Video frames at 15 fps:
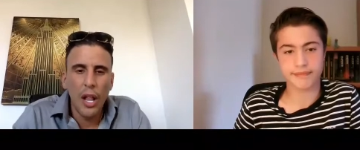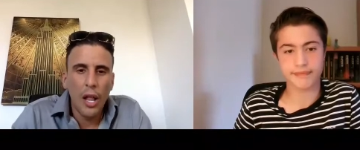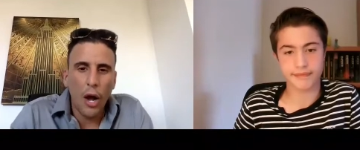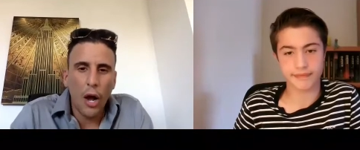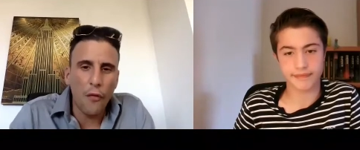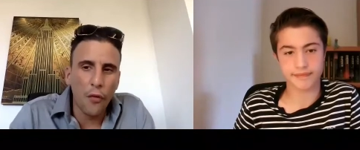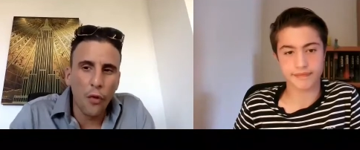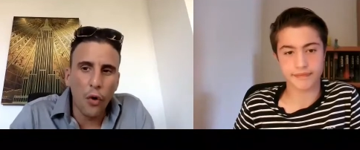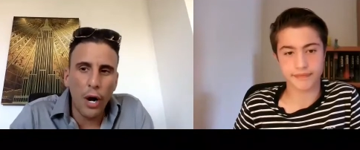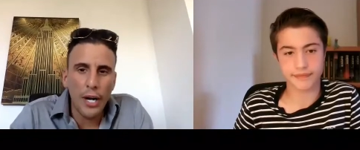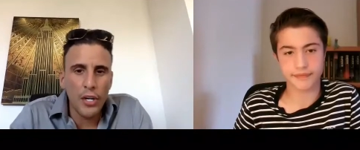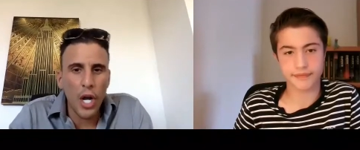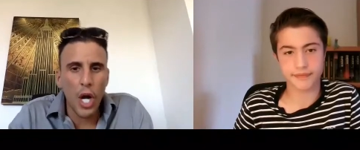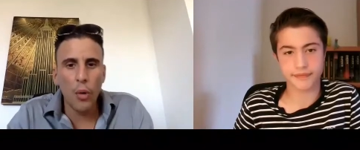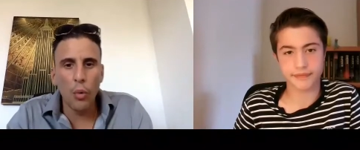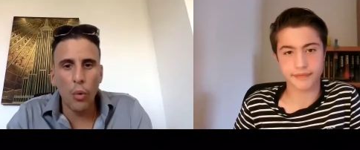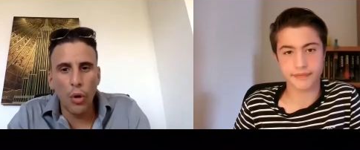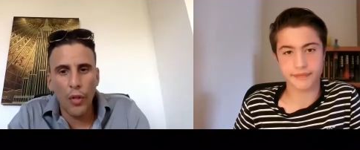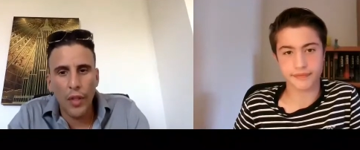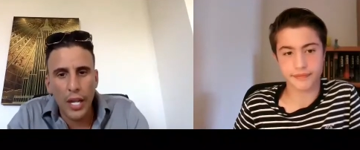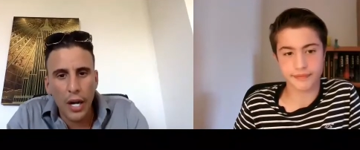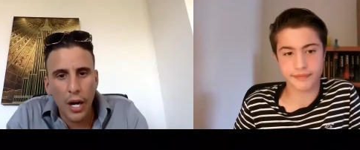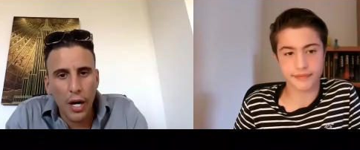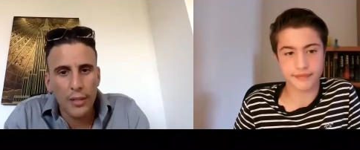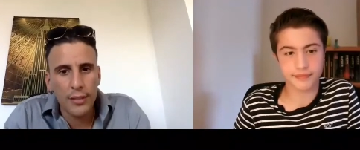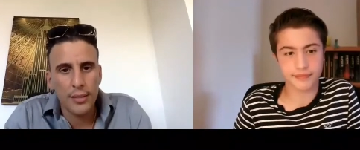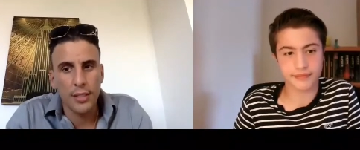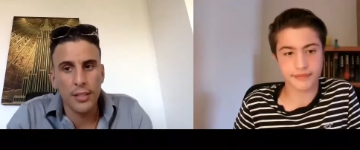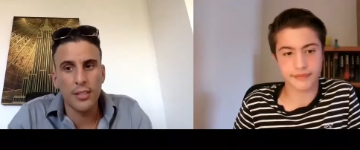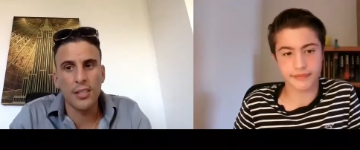Speaker 1: I thought I know all of the
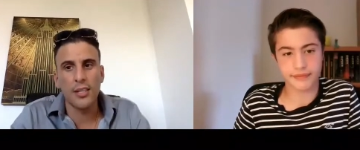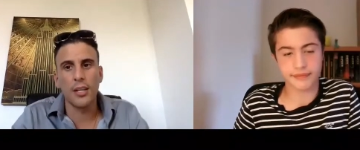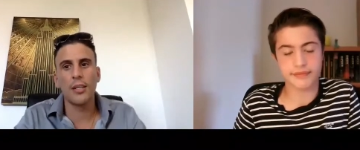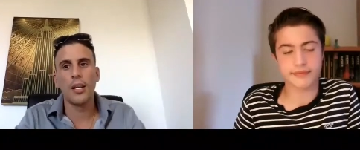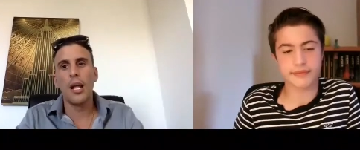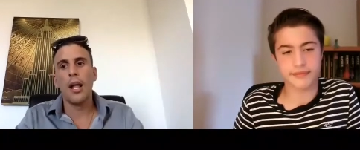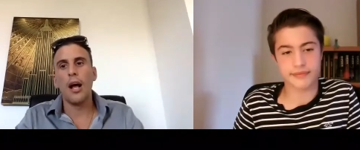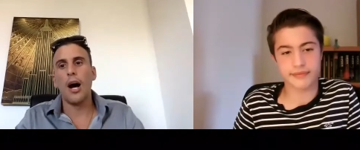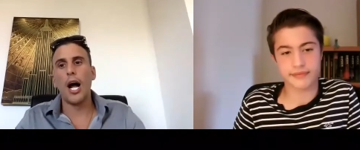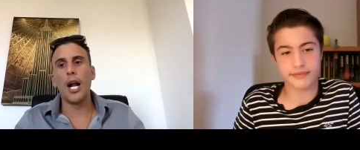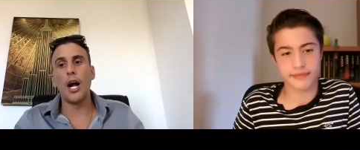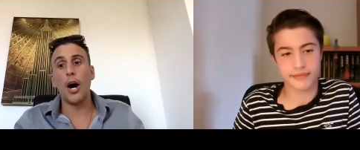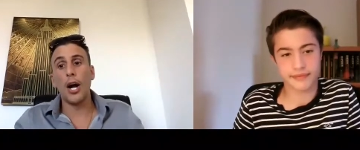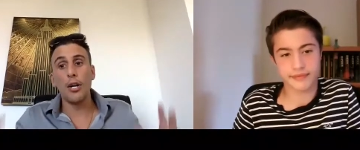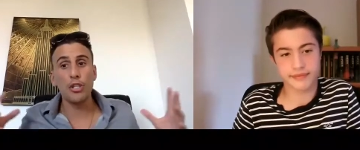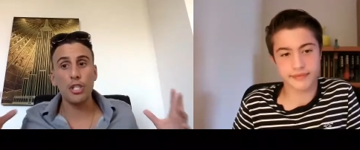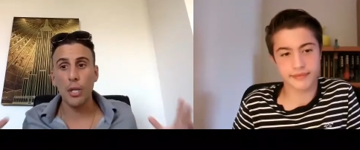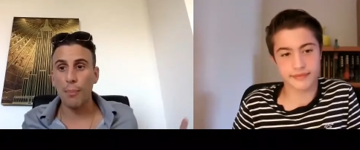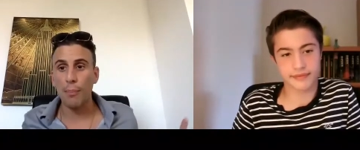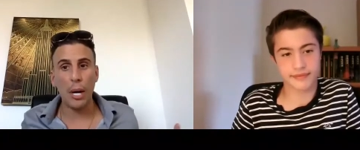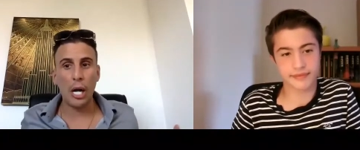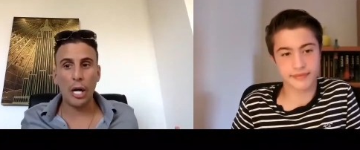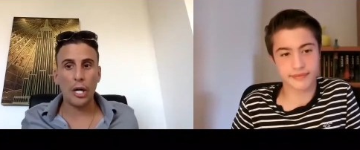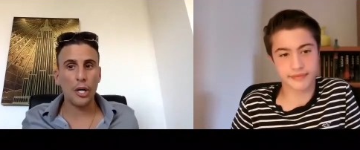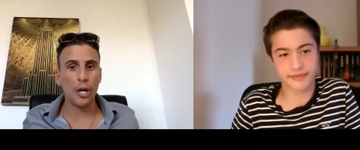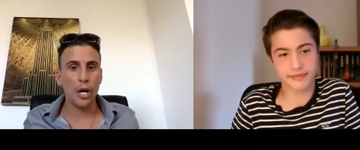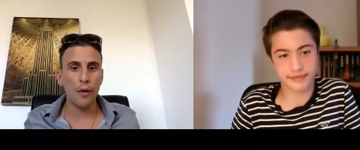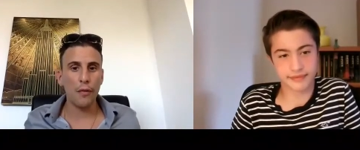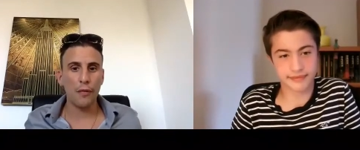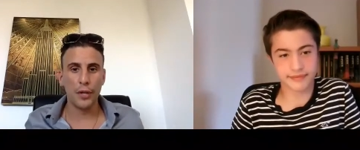answers. And I, I used to bunk
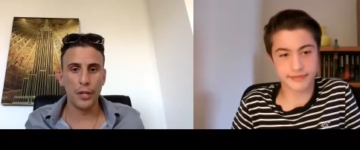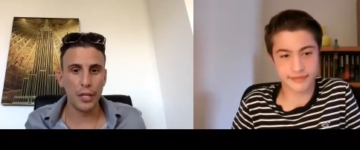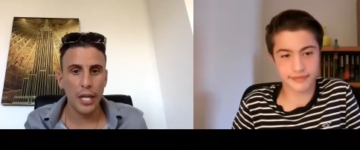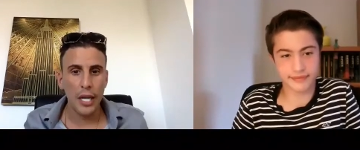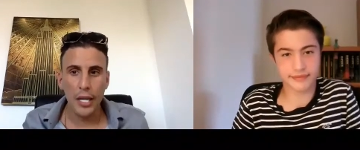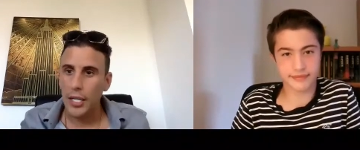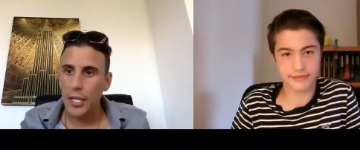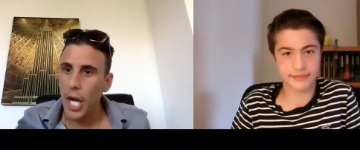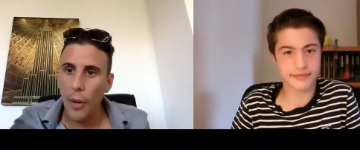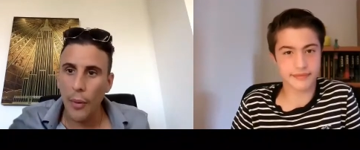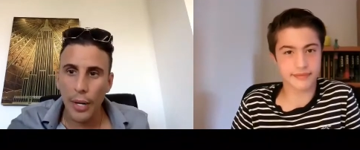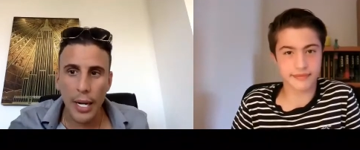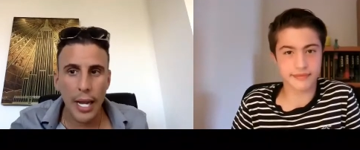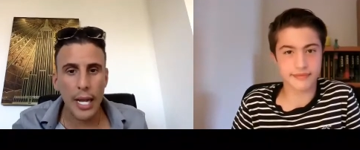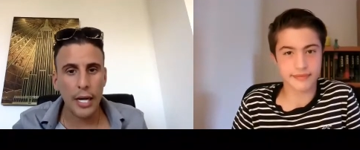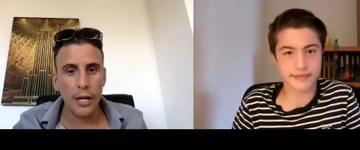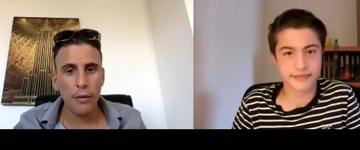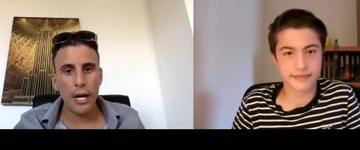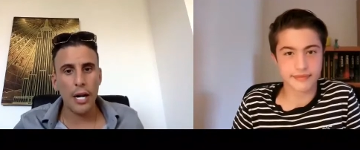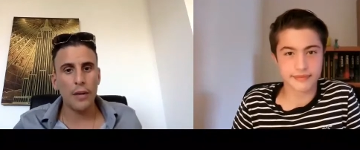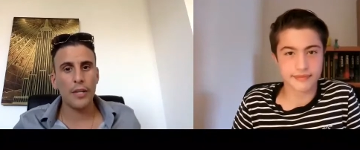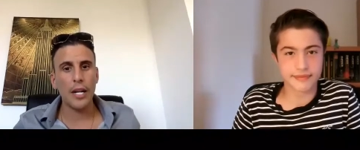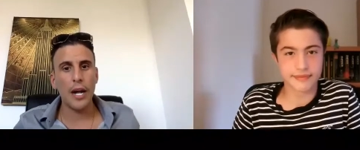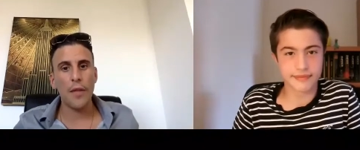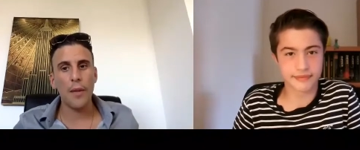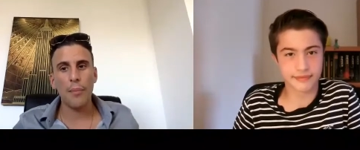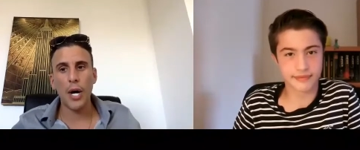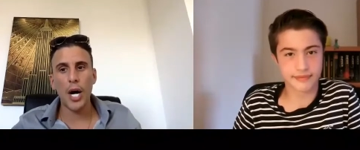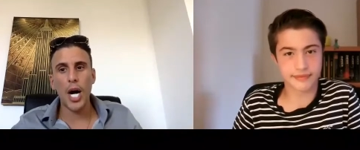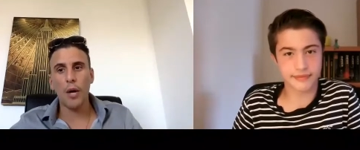off and go and hang around down the
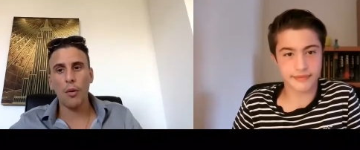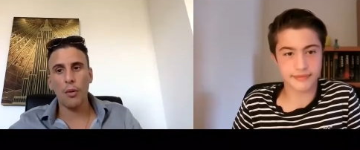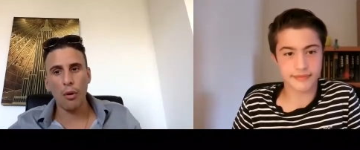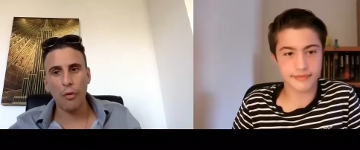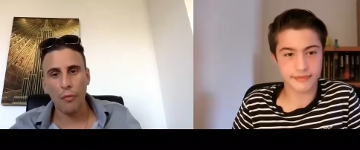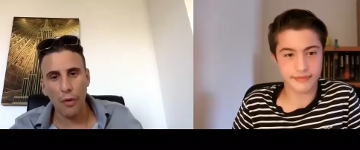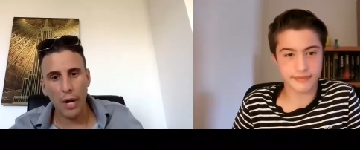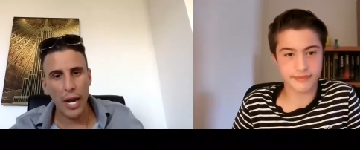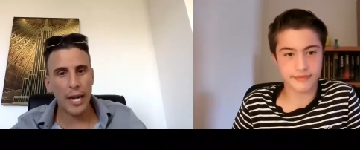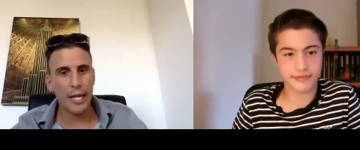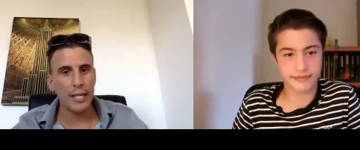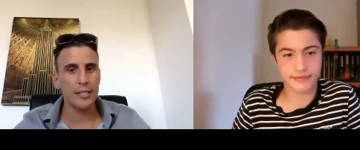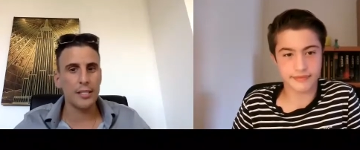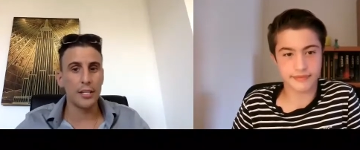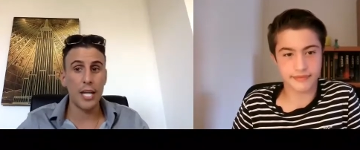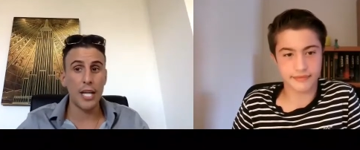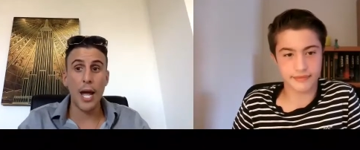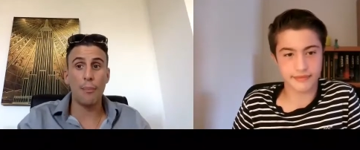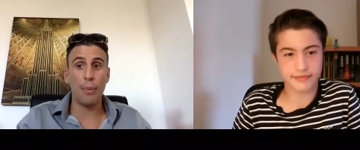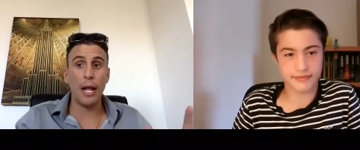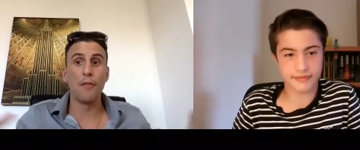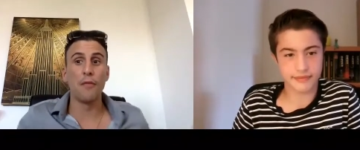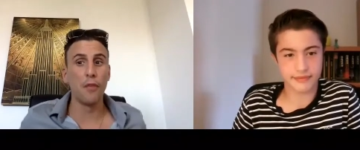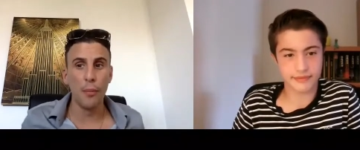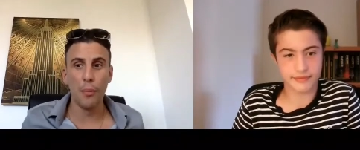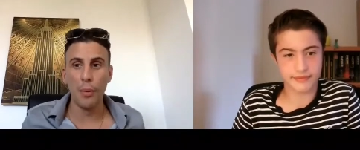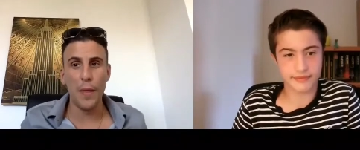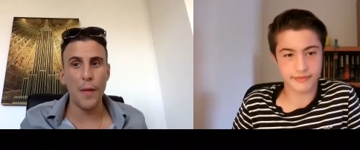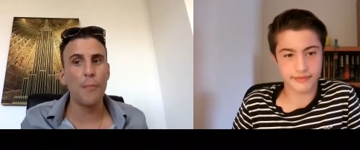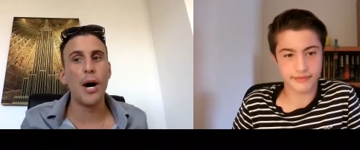park with my friends and, yeah, play football
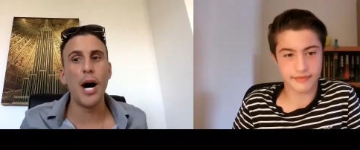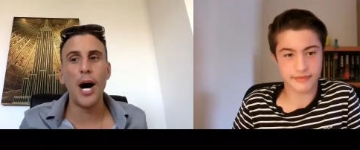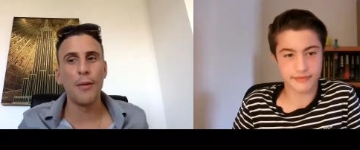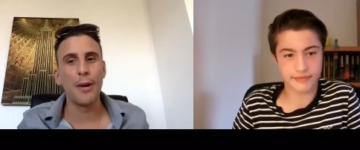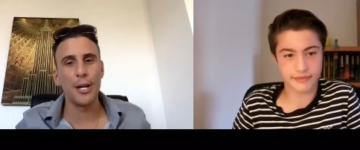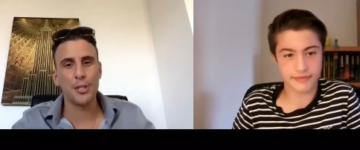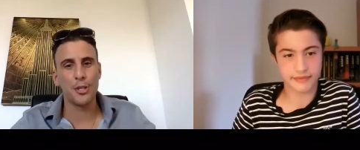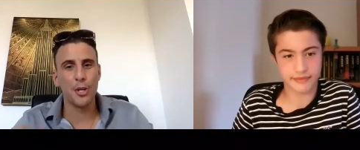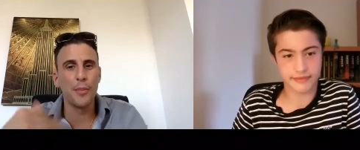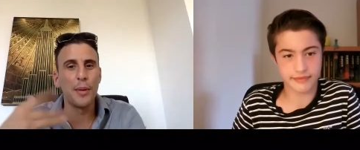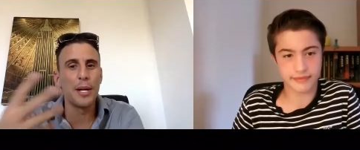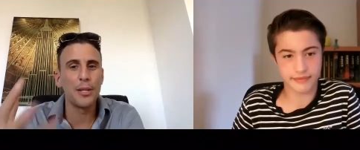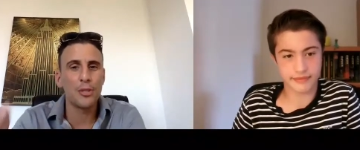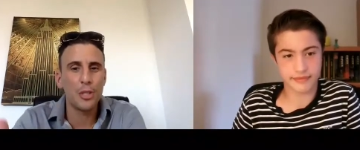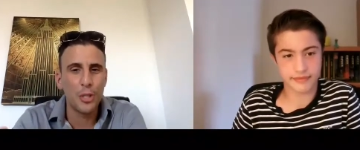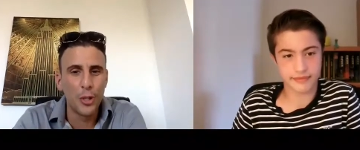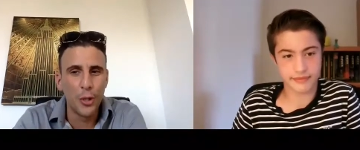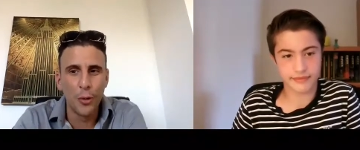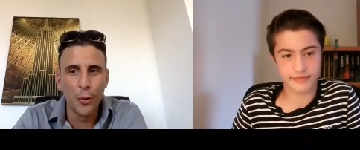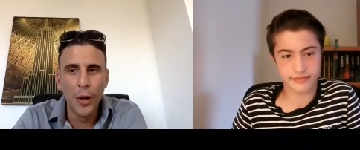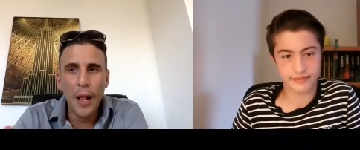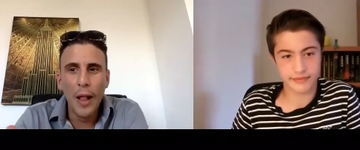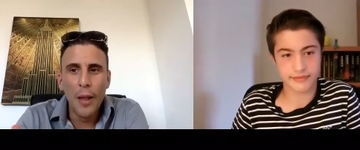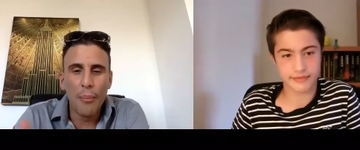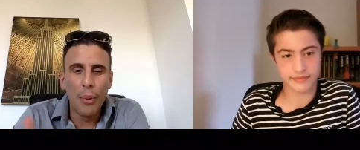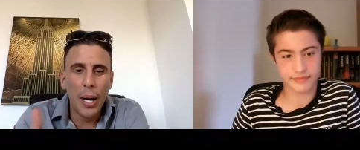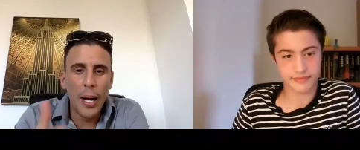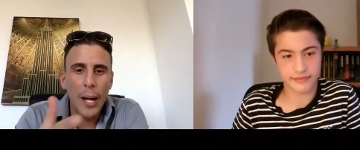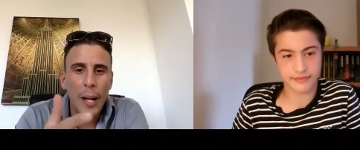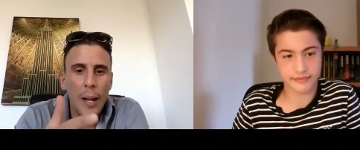in the park when I should have been at school.
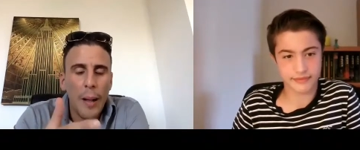But